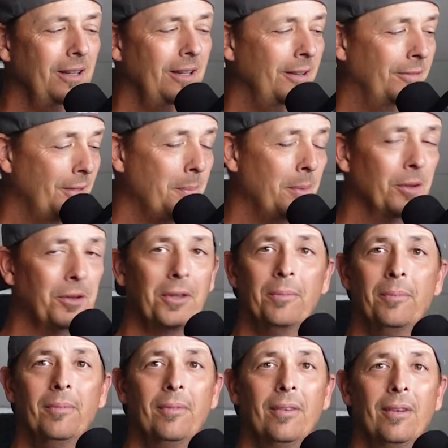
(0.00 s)
if they built
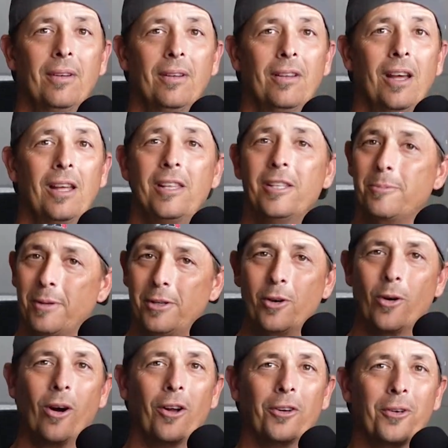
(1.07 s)
them, this has been
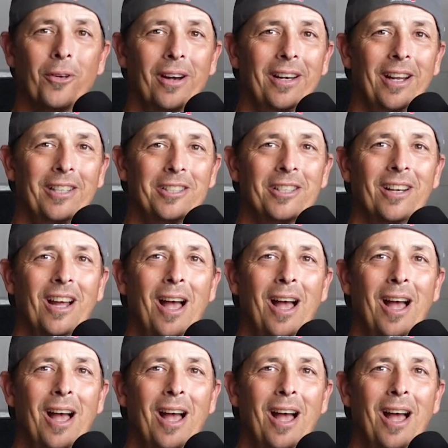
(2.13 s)
your All Terrain Nation.